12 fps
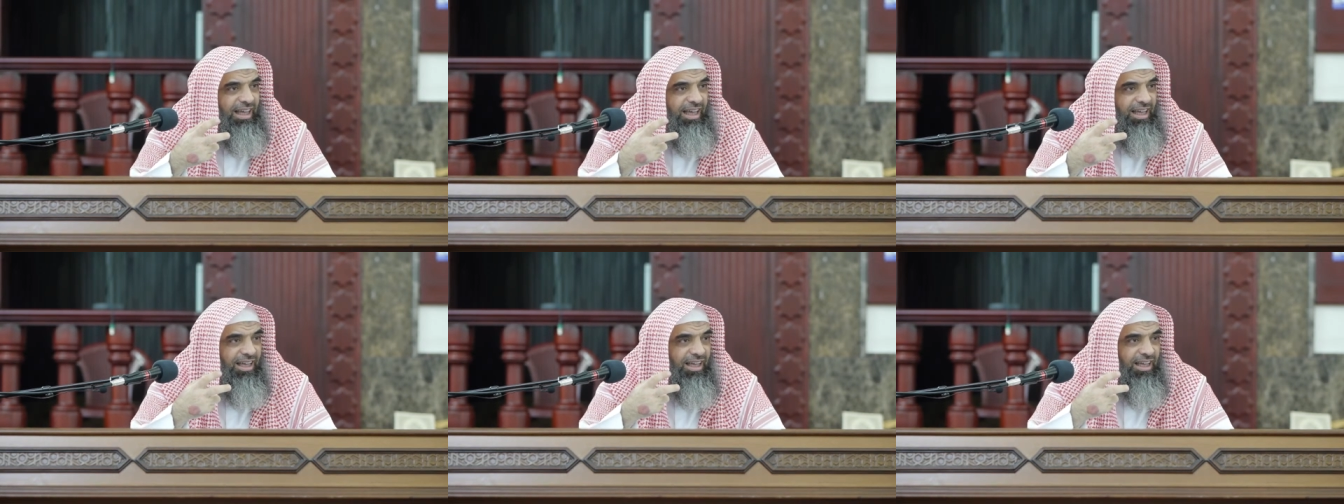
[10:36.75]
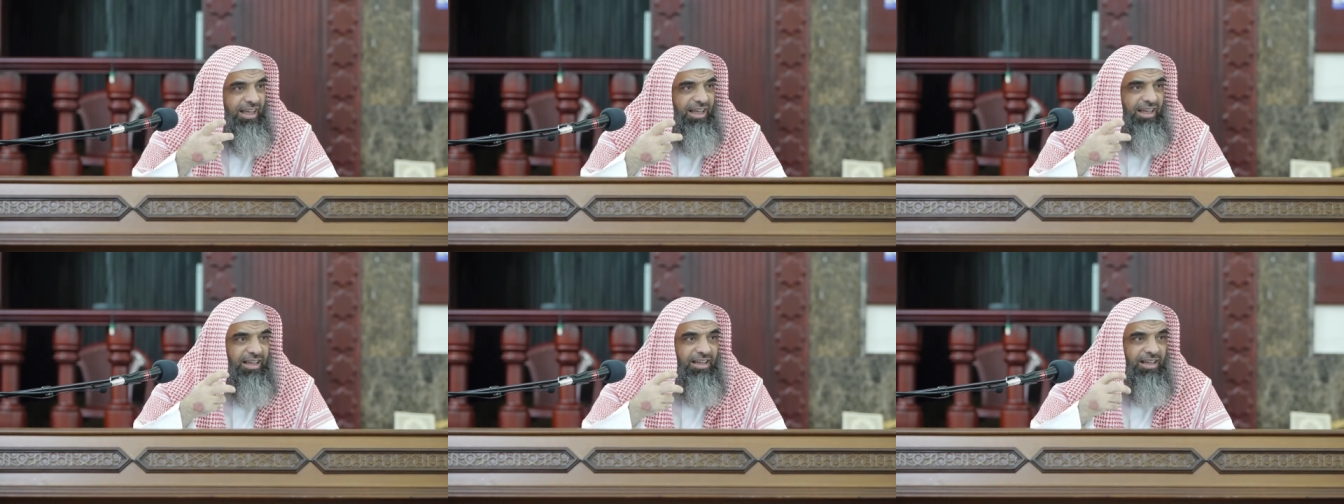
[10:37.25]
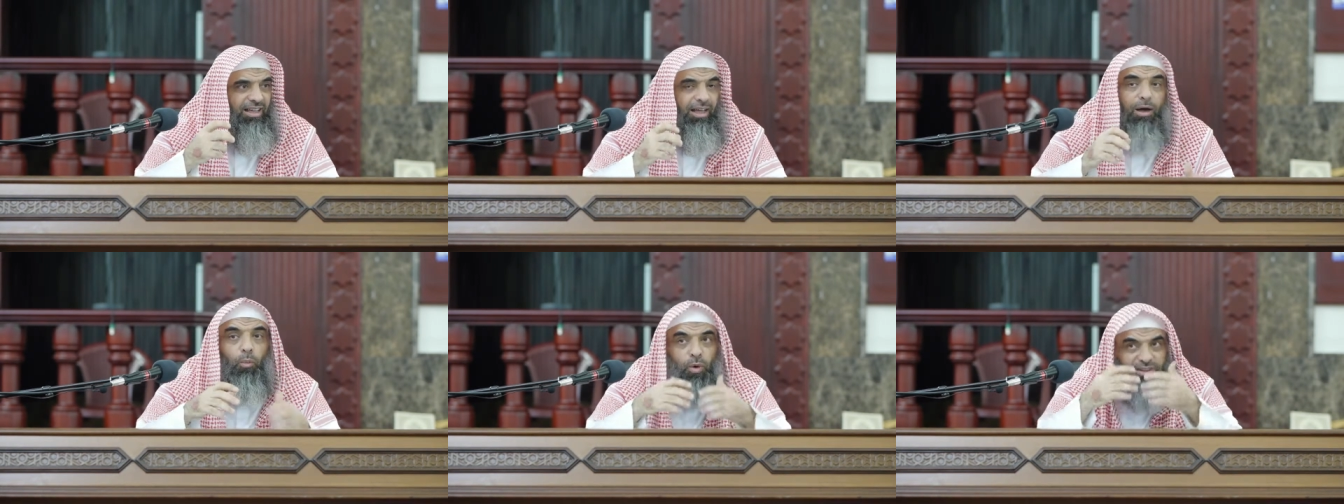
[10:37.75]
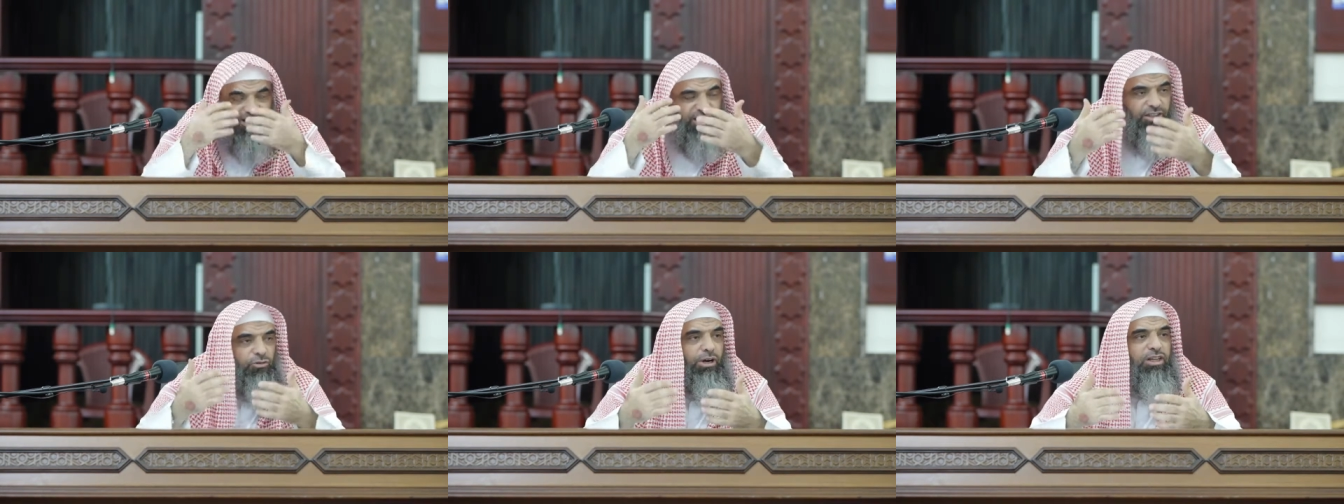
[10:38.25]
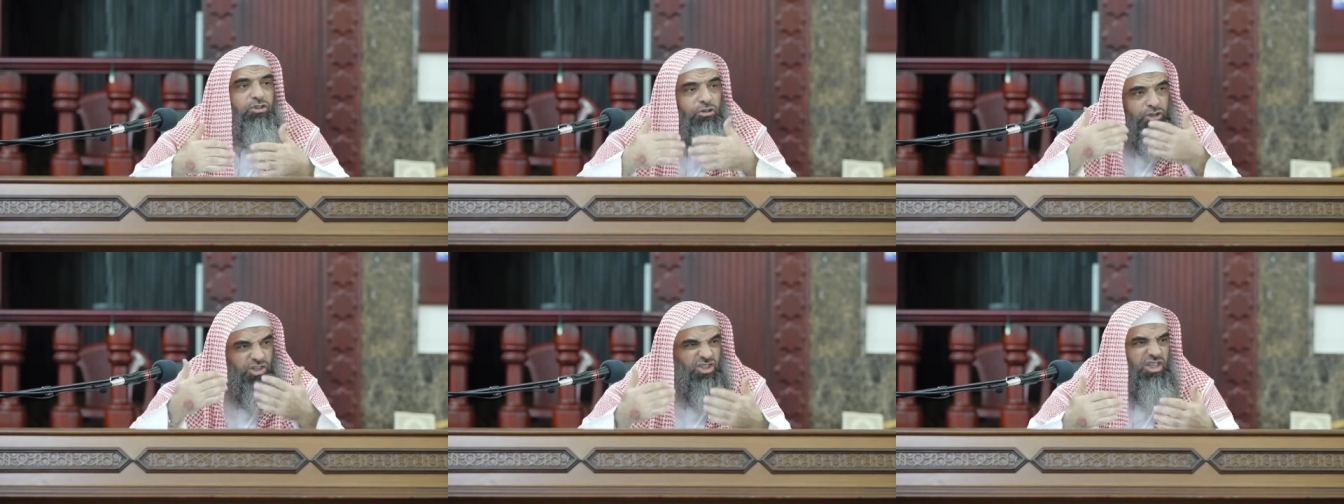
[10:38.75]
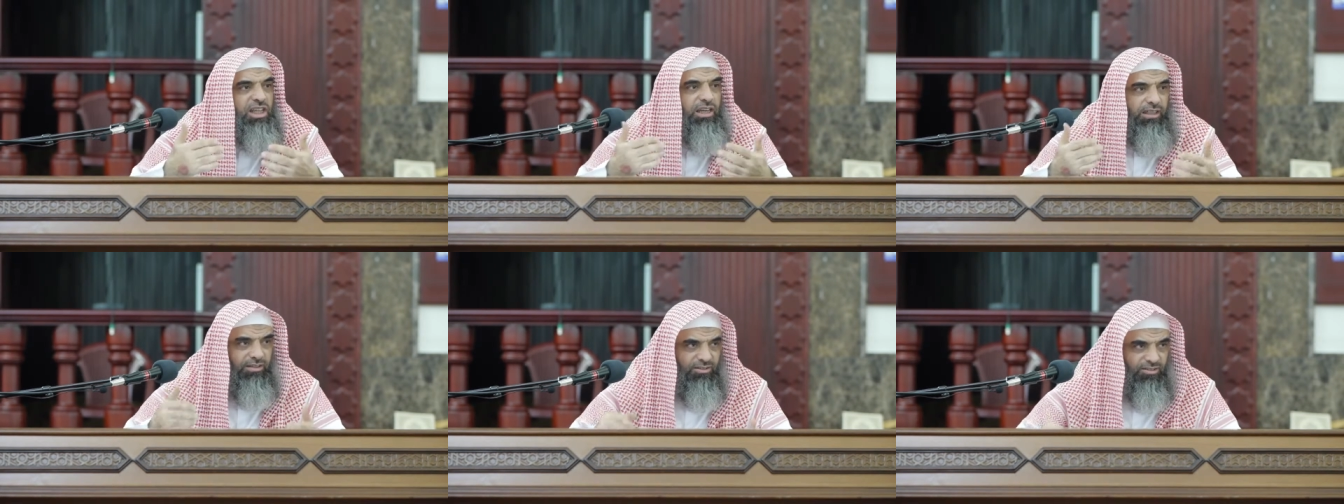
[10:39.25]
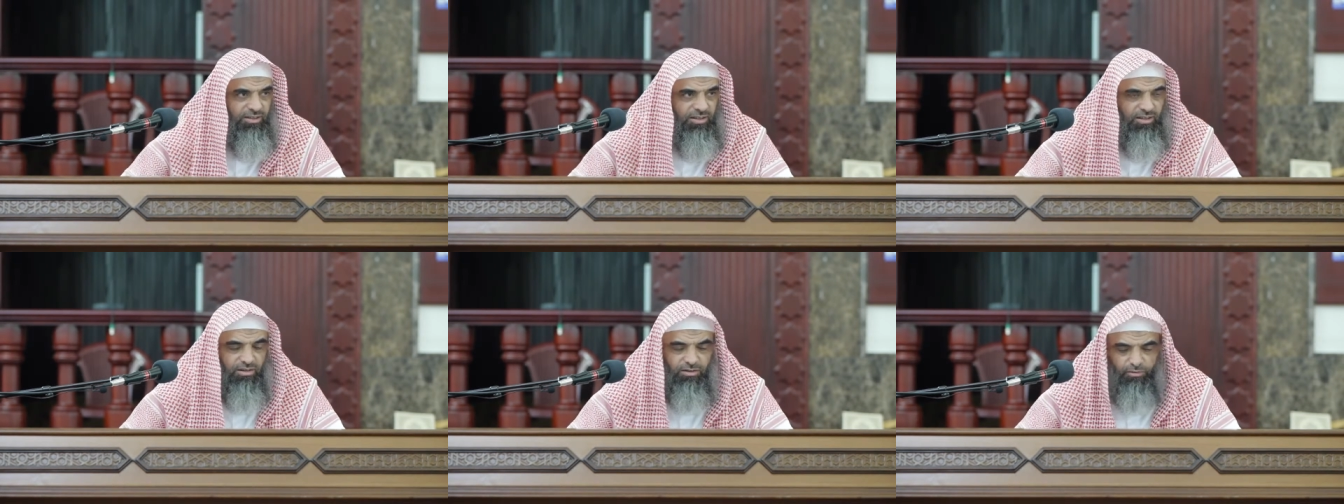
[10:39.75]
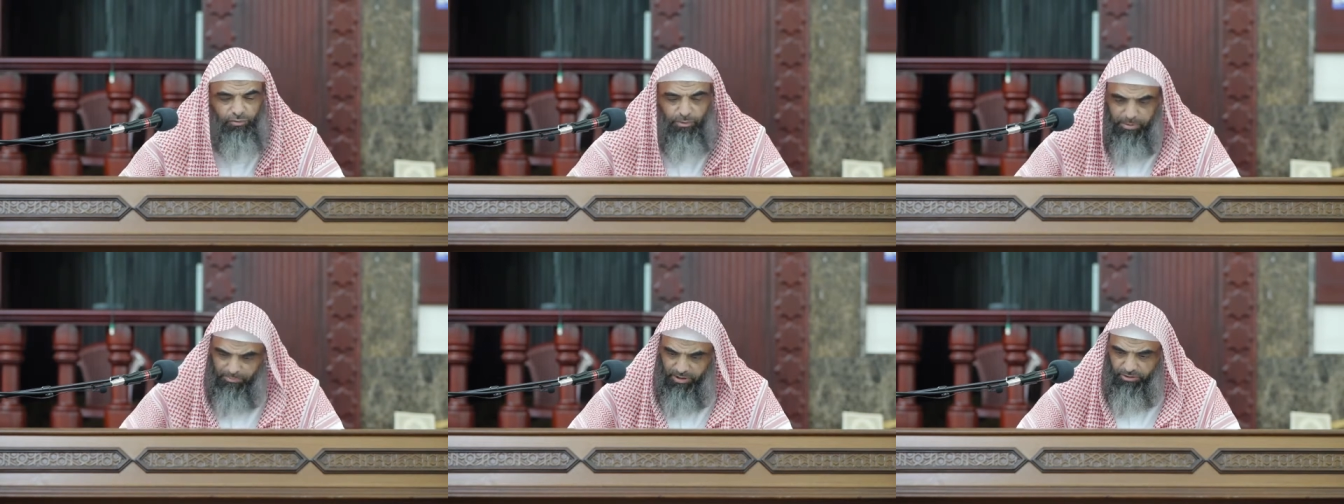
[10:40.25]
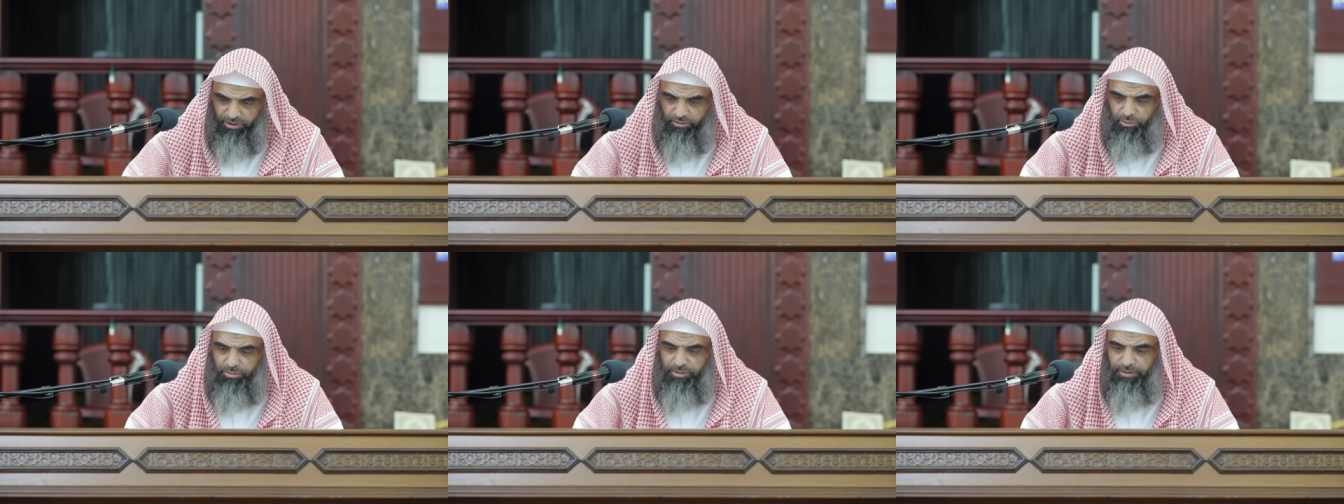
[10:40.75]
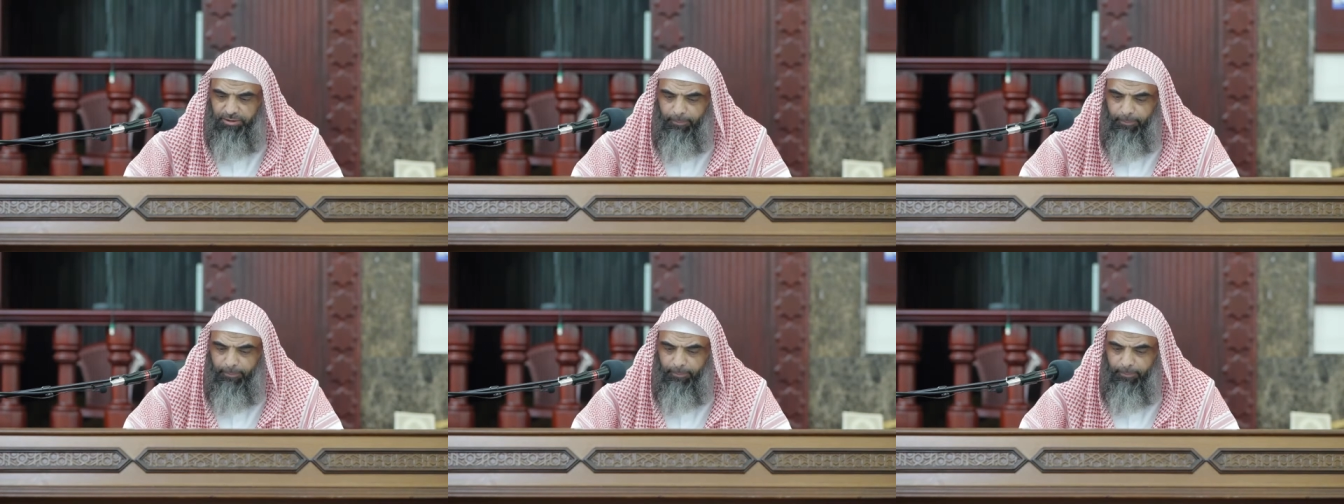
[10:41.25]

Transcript: uh, what he tries to conceal it from appearing to be.